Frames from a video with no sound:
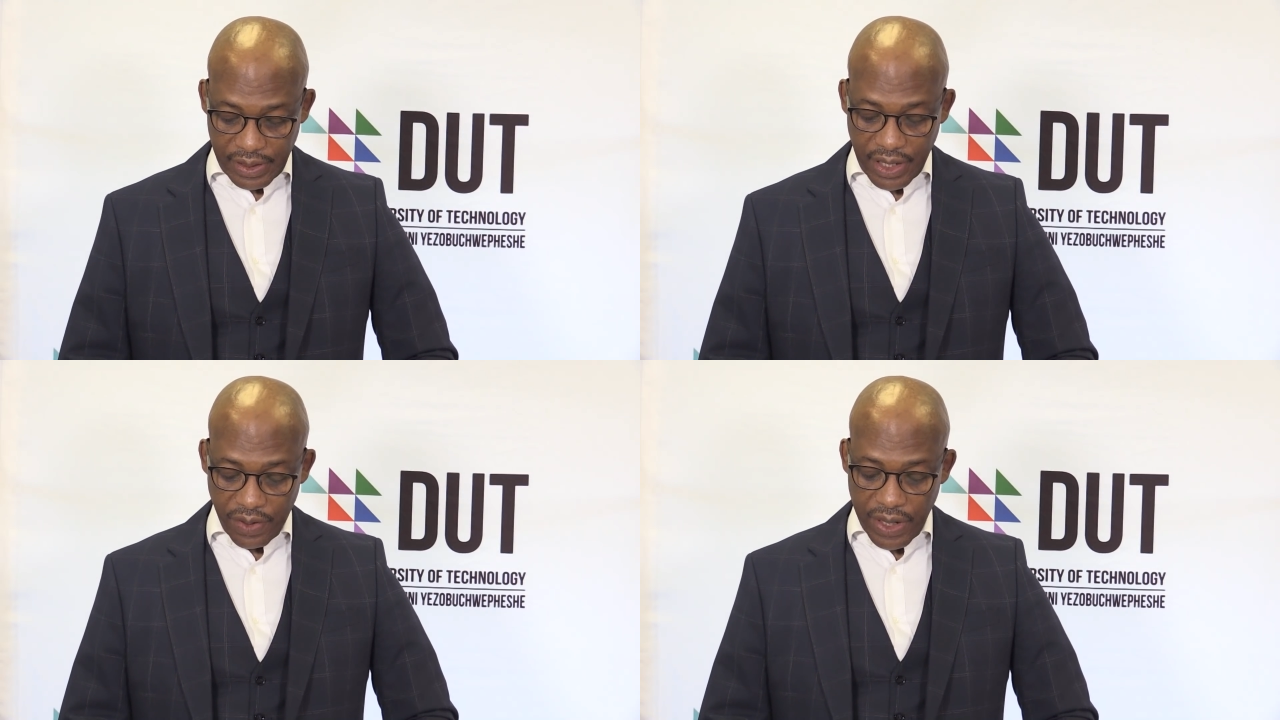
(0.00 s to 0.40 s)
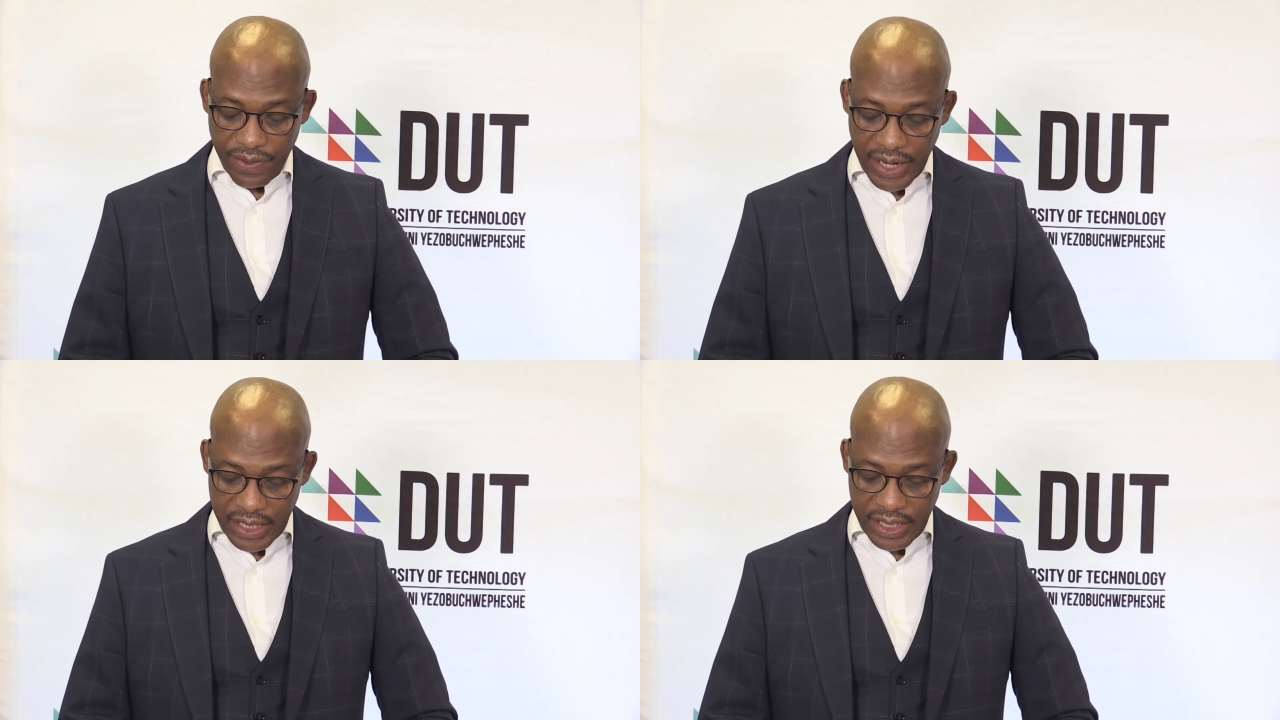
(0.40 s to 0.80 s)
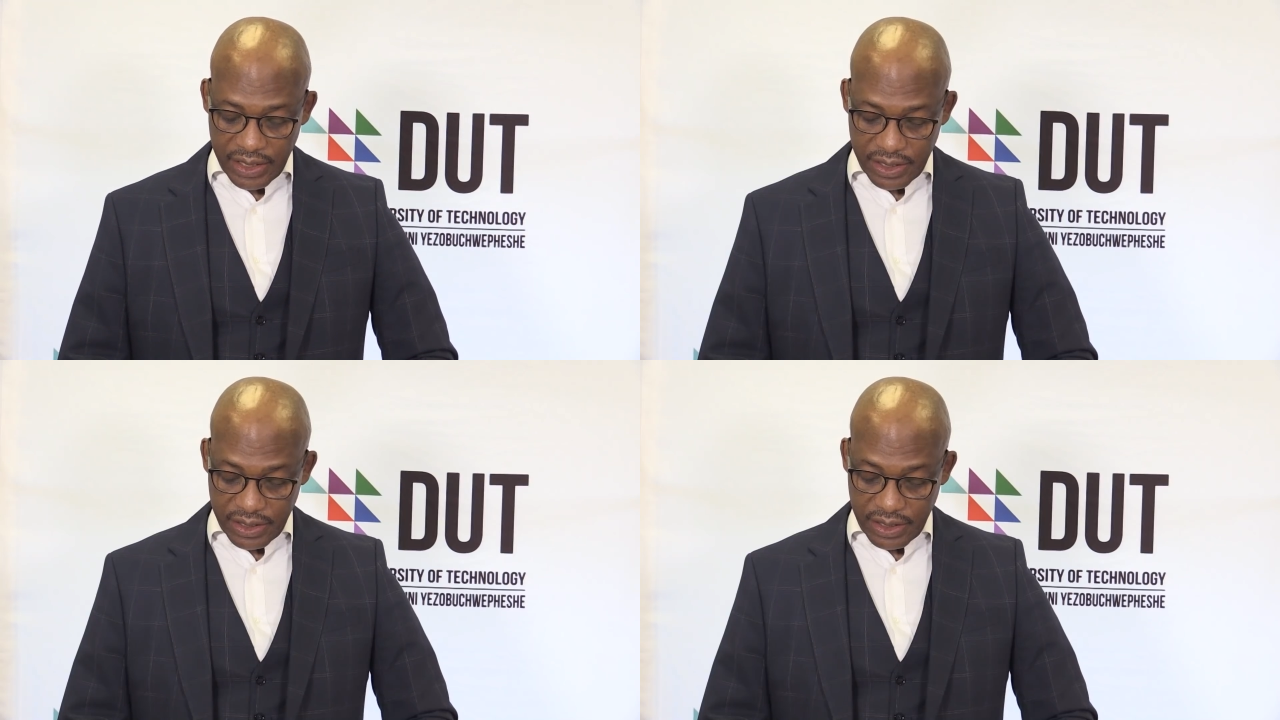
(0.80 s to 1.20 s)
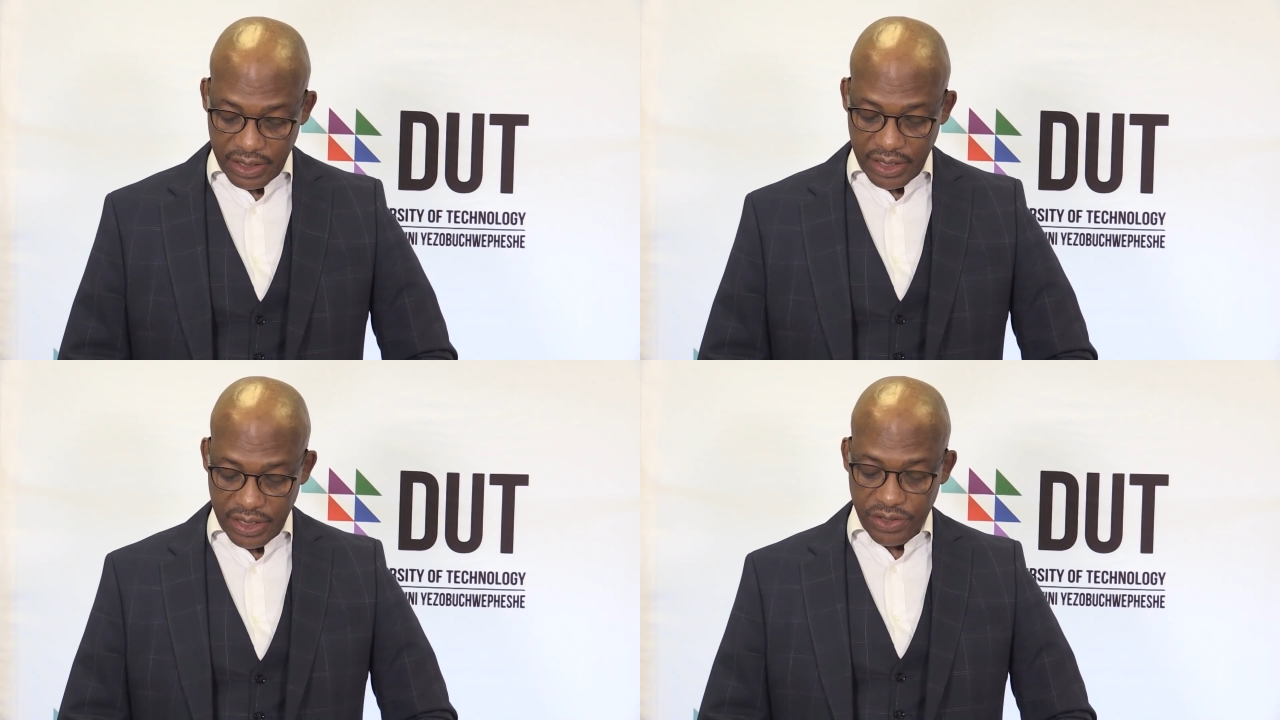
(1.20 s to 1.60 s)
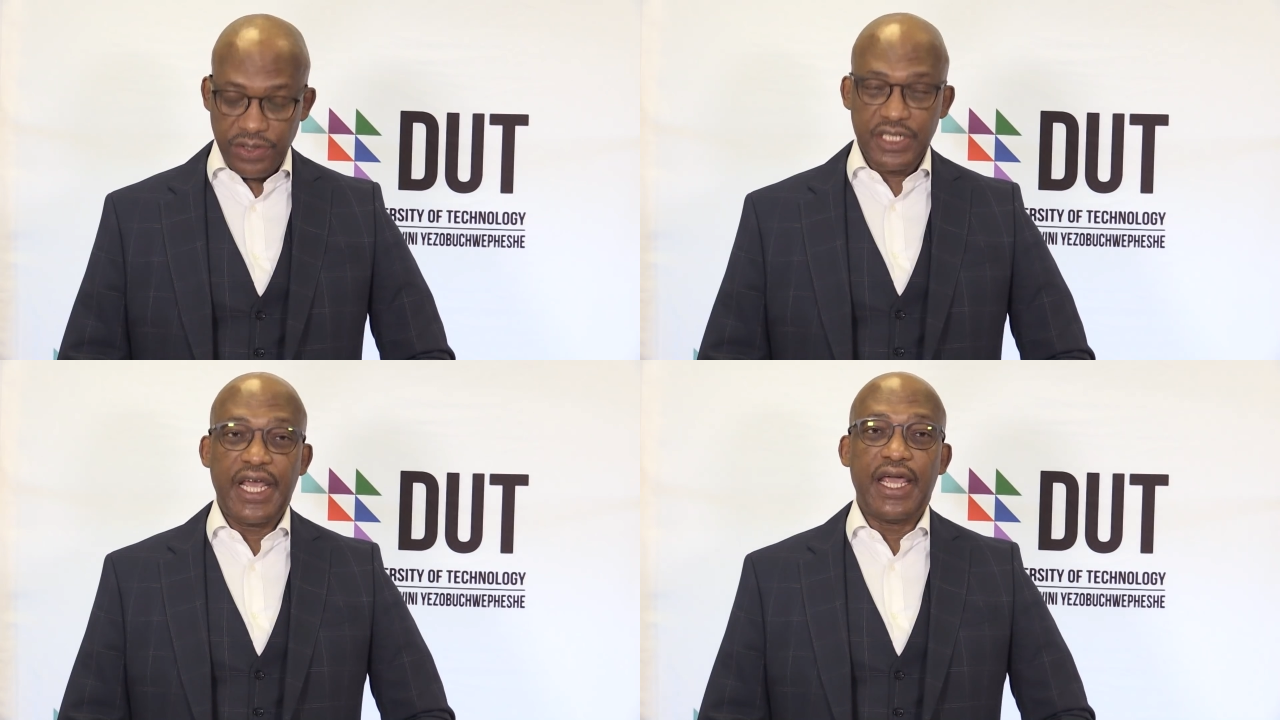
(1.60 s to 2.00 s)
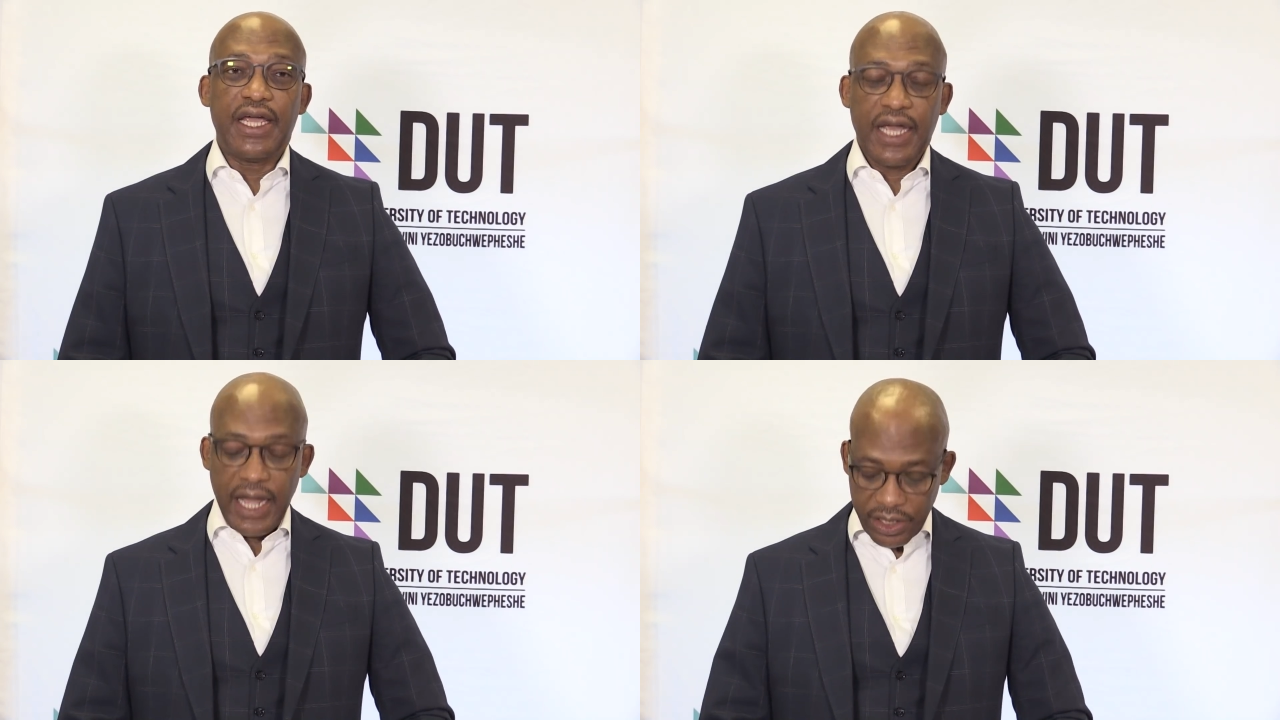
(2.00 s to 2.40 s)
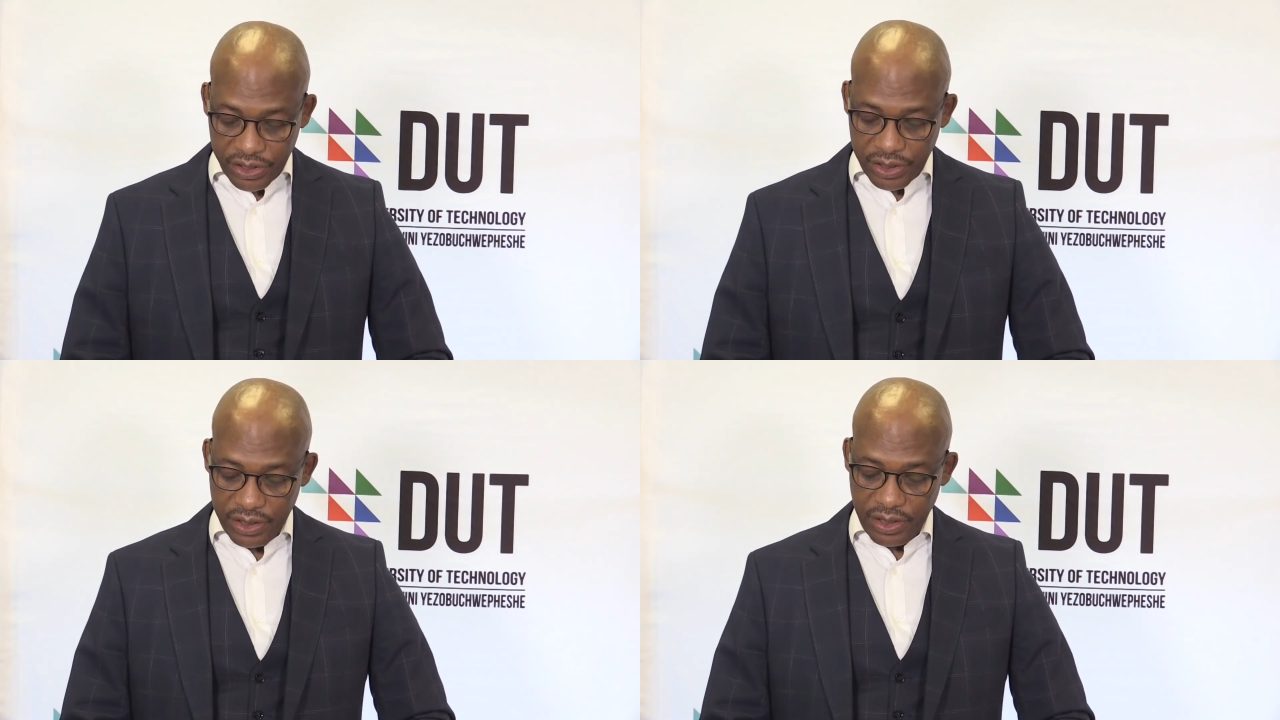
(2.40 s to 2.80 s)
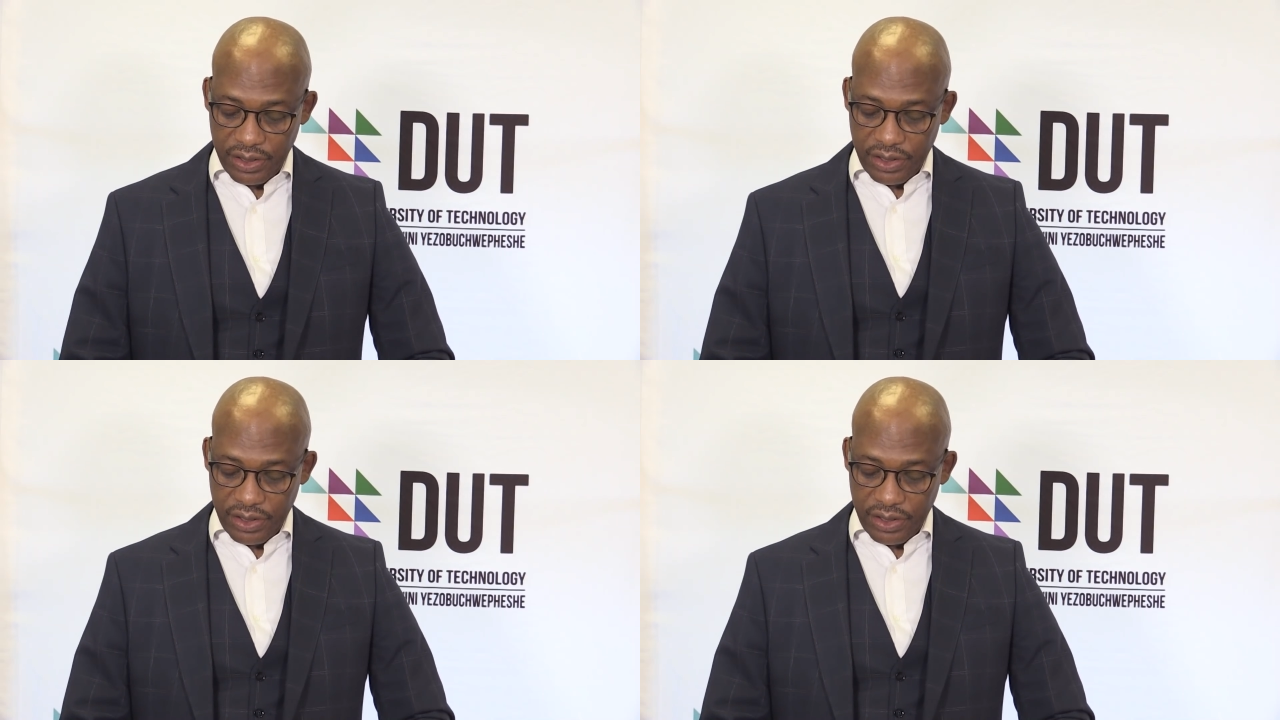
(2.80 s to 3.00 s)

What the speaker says: They were ready to take action,